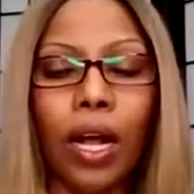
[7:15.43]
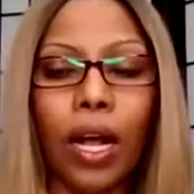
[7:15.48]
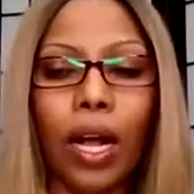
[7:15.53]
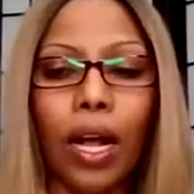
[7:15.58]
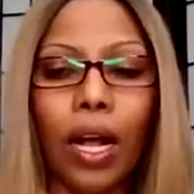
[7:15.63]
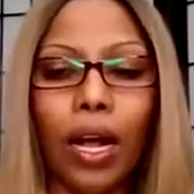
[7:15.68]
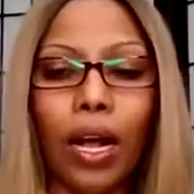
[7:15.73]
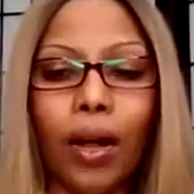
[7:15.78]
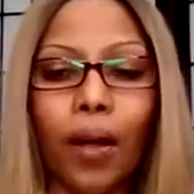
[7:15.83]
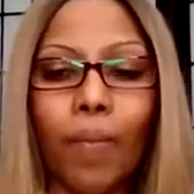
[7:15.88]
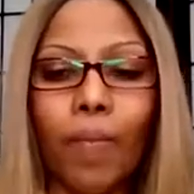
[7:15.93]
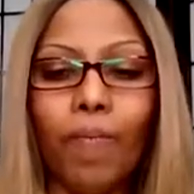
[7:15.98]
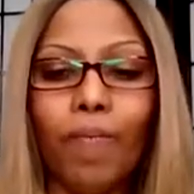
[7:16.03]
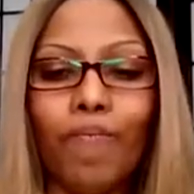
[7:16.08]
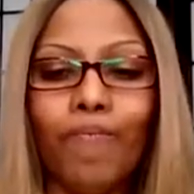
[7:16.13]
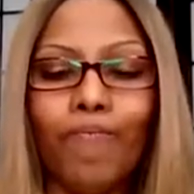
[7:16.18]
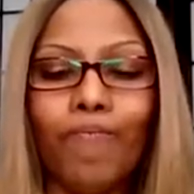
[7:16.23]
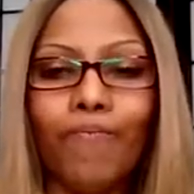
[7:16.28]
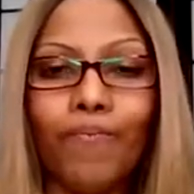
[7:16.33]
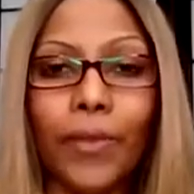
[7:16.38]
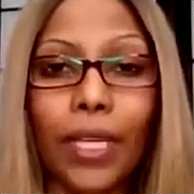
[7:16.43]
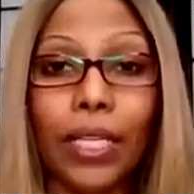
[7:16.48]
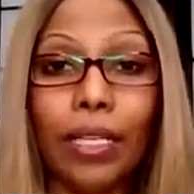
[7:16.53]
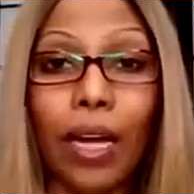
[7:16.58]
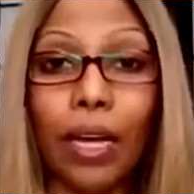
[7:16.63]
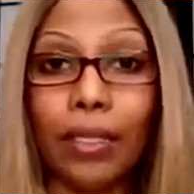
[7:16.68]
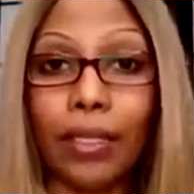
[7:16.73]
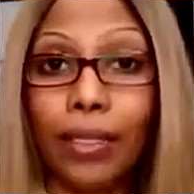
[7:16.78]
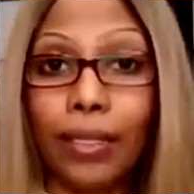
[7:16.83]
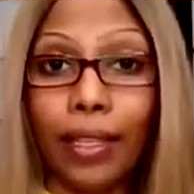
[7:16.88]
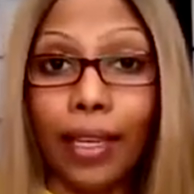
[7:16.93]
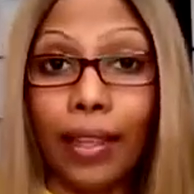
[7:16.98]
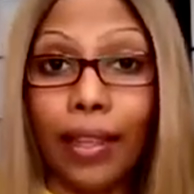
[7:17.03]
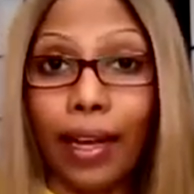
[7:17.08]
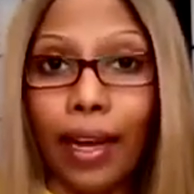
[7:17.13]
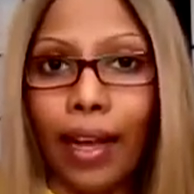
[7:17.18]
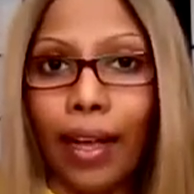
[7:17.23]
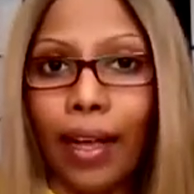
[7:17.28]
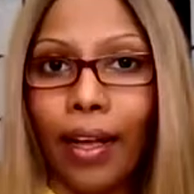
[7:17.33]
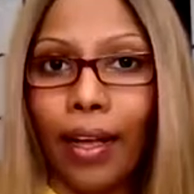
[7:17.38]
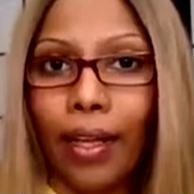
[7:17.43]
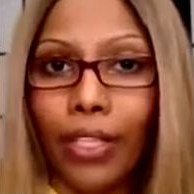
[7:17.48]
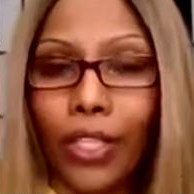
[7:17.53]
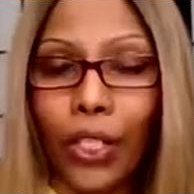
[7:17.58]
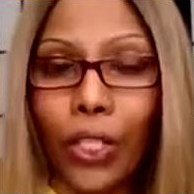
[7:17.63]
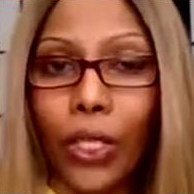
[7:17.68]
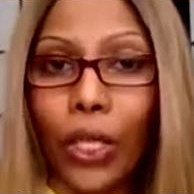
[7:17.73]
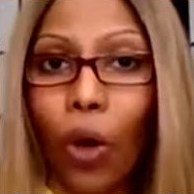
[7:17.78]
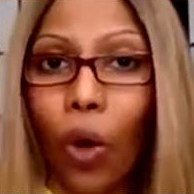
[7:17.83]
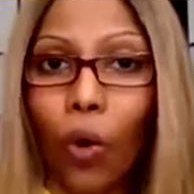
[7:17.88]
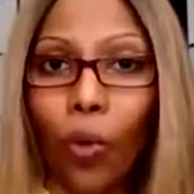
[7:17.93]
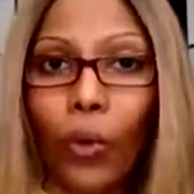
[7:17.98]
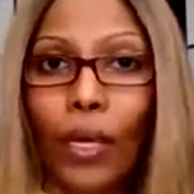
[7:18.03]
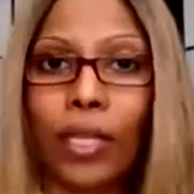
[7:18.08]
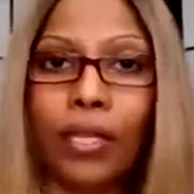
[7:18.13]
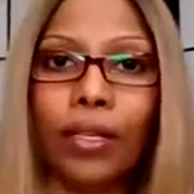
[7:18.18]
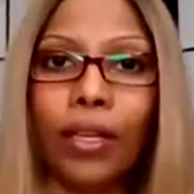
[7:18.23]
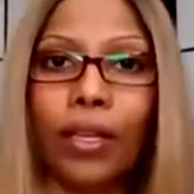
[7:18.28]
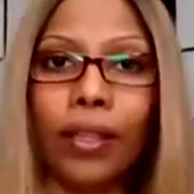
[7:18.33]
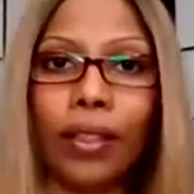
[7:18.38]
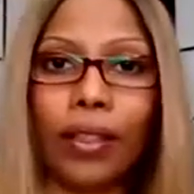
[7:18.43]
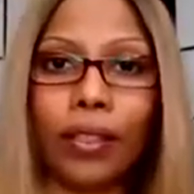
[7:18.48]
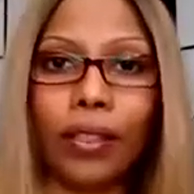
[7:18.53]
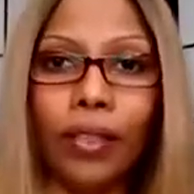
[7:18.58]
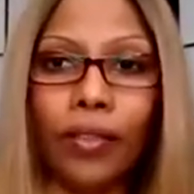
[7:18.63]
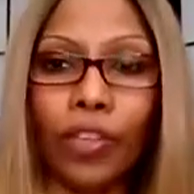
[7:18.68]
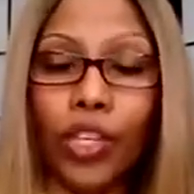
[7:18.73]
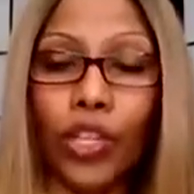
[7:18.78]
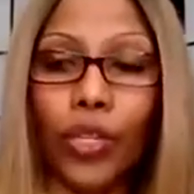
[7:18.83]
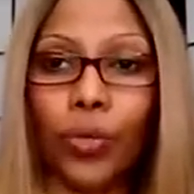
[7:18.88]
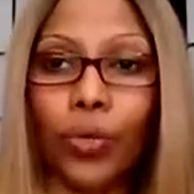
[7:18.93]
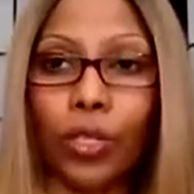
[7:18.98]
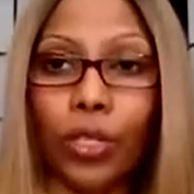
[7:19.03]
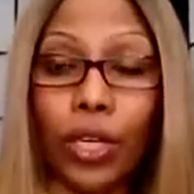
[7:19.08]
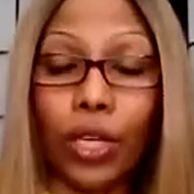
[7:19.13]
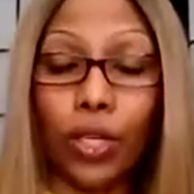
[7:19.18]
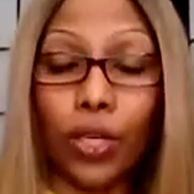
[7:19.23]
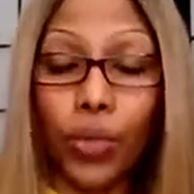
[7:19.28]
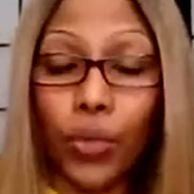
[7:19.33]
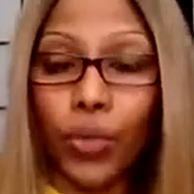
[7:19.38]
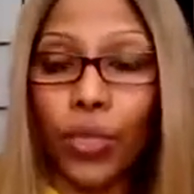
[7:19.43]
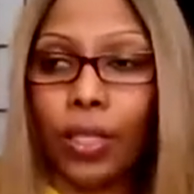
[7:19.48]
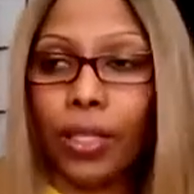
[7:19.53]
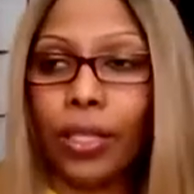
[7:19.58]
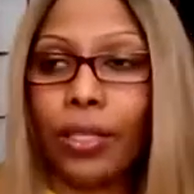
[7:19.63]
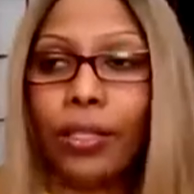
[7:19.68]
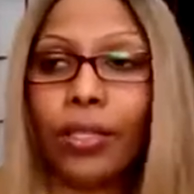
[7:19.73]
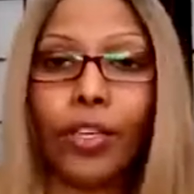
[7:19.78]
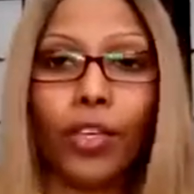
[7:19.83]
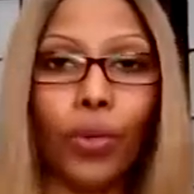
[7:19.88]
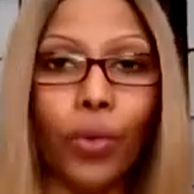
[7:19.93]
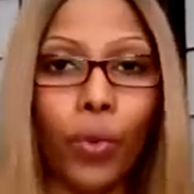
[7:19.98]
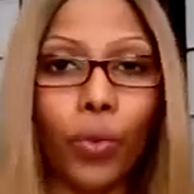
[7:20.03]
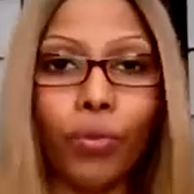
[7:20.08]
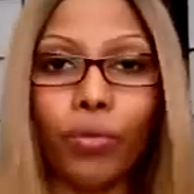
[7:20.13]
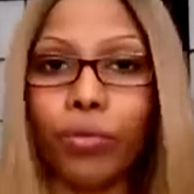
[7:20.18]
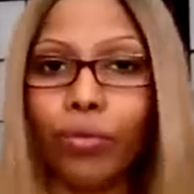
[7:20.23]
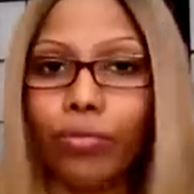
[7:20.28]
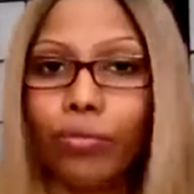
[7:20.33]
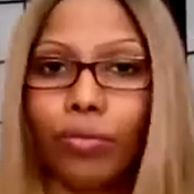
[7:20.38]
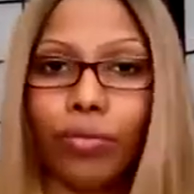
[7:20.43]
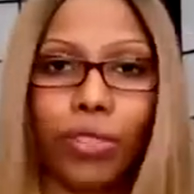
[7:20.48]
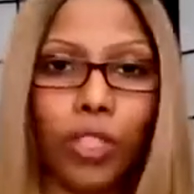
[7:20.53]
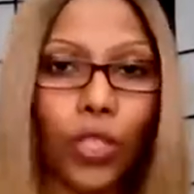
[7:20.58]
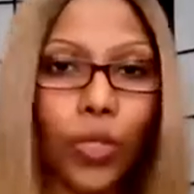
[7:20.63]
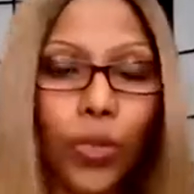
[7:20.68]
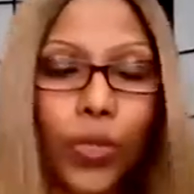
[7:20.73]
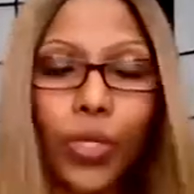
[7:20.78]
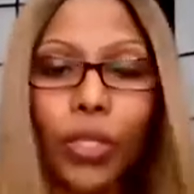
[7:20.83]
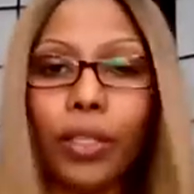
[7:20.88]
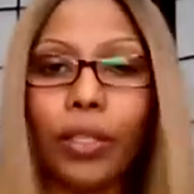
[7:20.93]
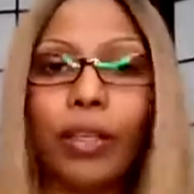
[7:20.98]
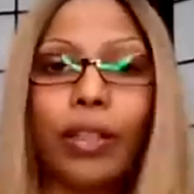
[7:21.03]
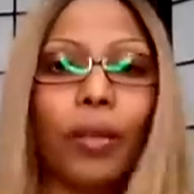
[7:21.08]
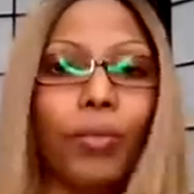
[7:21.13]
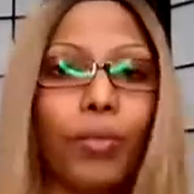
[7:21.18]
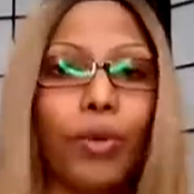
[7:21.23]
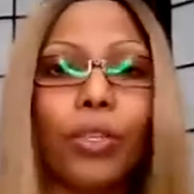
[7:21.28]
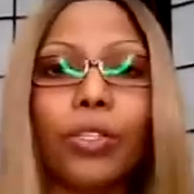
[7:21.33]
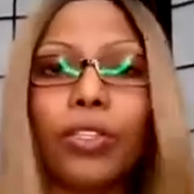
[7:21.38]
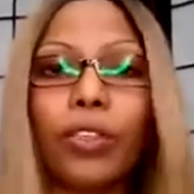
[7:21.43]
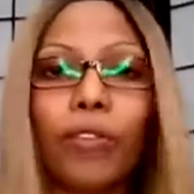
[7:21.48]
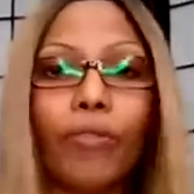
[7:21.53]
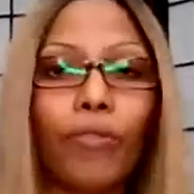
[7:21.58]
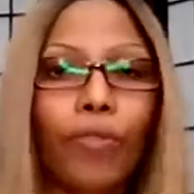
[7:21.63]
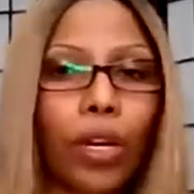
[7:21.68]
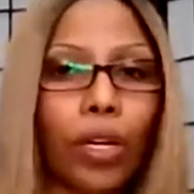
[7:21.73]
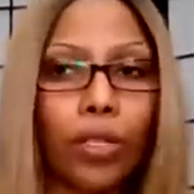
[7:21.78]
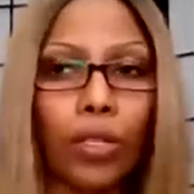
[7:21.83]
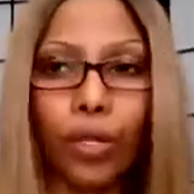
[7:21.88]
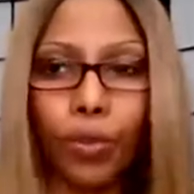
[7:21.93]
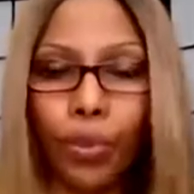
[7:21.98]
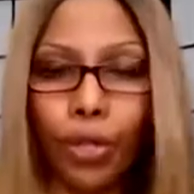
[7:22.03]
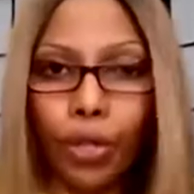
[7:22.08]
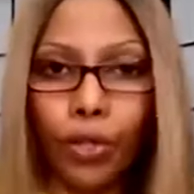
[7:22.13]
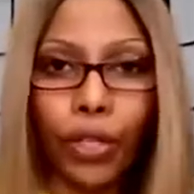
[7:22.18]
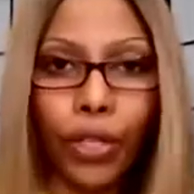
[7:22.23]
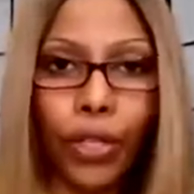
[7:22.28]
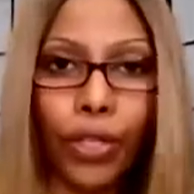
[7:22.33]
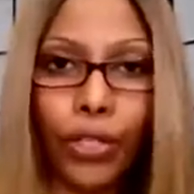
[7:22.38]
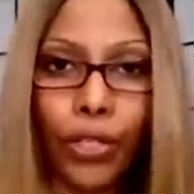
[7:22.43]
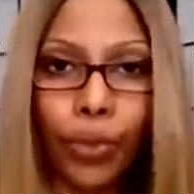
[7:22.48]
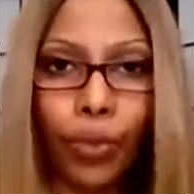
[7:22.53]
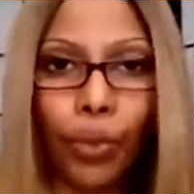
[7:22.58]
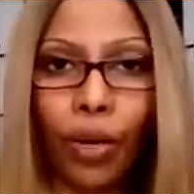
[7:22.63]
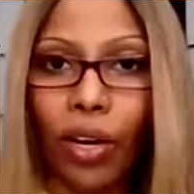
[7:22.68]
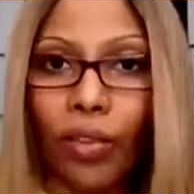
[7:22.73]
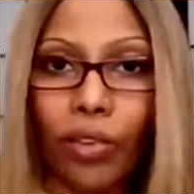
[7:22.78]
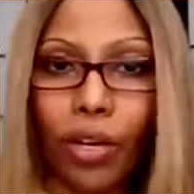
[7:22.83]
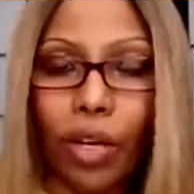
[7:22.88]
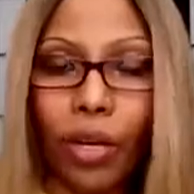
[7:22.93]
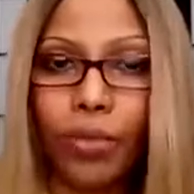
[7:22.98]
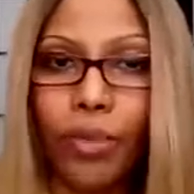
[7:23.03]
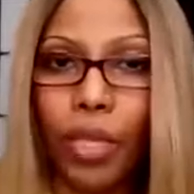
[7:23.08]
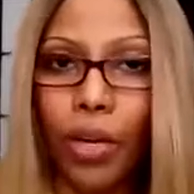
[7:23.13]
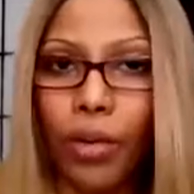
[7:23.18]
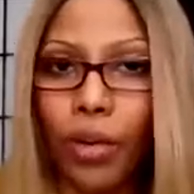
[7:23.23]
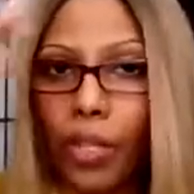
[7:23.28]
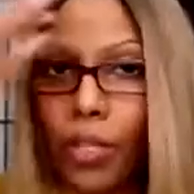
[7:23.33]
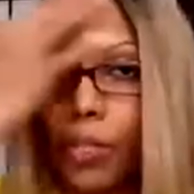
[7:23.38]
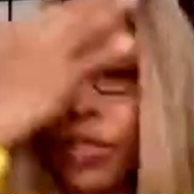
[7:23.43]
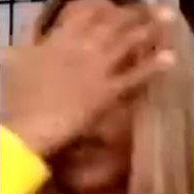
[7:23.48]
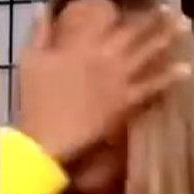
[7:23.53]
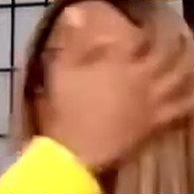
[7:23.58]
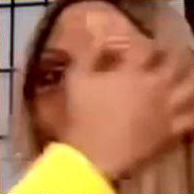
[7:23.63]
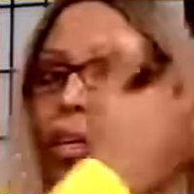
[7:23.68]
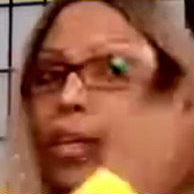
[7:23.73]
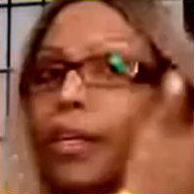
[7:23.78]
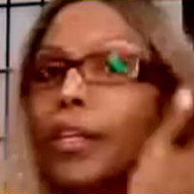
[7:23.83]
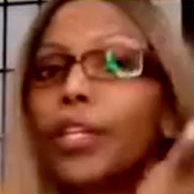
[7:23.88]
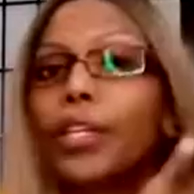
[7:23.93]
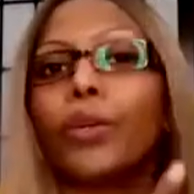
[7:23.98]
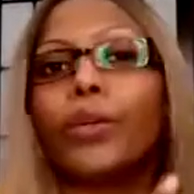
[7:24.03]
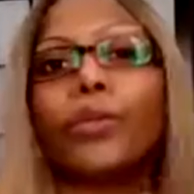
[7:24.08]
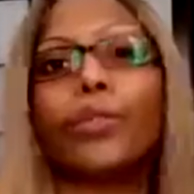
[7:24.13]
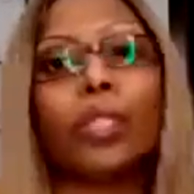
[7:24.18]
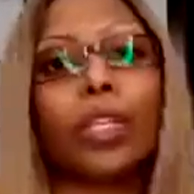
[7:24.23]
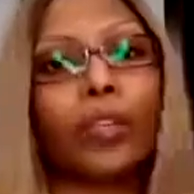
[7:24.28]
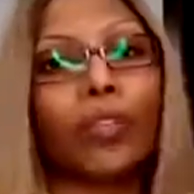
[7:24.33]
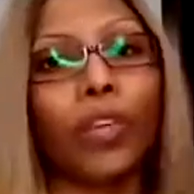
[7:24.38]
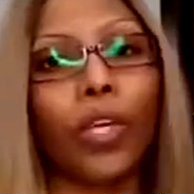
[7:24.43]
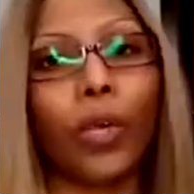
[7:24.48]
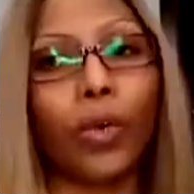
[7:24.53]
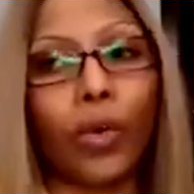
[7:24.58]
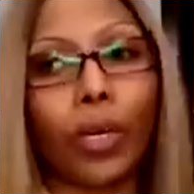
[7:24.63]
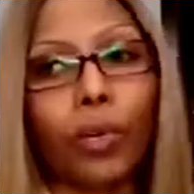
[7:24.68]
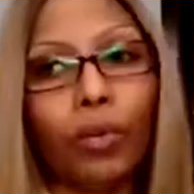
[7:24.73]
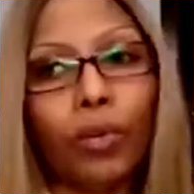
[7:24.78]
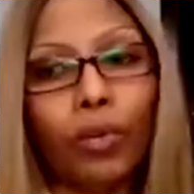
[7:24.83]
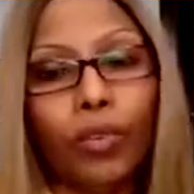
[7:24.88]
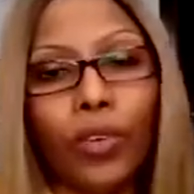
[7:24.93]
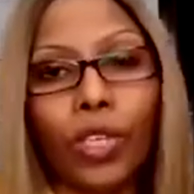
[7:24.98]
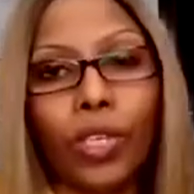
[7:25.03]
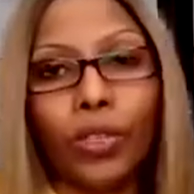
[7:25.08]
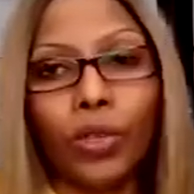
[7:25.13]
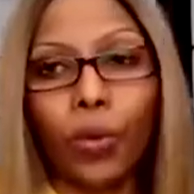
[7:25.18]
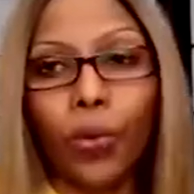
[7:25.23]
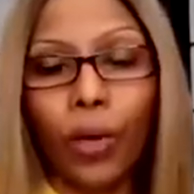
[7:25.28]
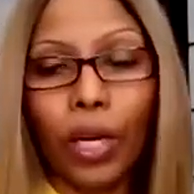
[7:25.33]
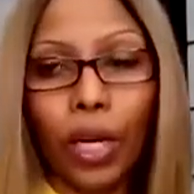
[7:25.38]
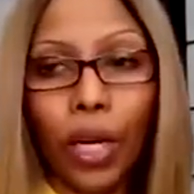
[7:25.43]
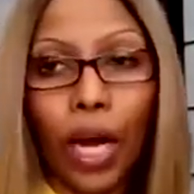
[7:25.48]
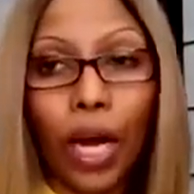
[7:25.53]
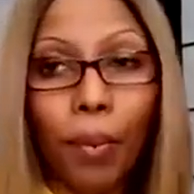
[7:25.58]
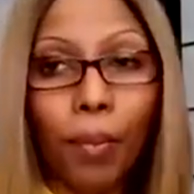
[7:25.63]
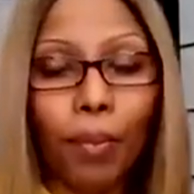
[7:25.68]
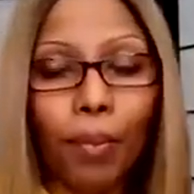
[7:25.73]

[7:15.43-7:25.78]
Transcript: Um, Not to say that I actually always like the TV shows. I usually, usually the books are far superior to whatever comes out on, TV or in movies or whatnot.